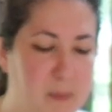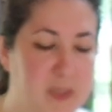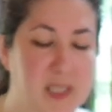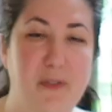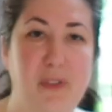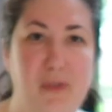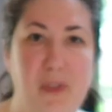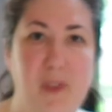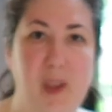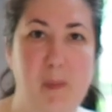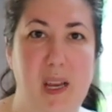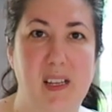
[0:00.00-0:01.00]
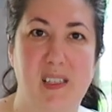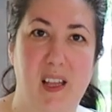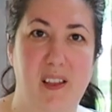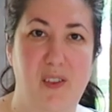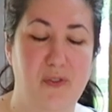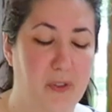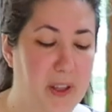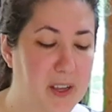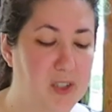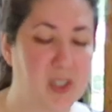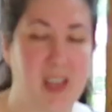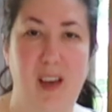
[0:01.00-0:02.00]
sit for 15 minutes and then
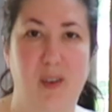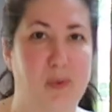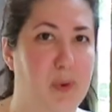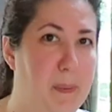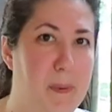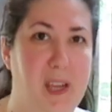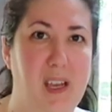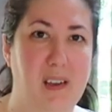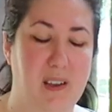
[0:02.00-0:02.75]
flush and repeat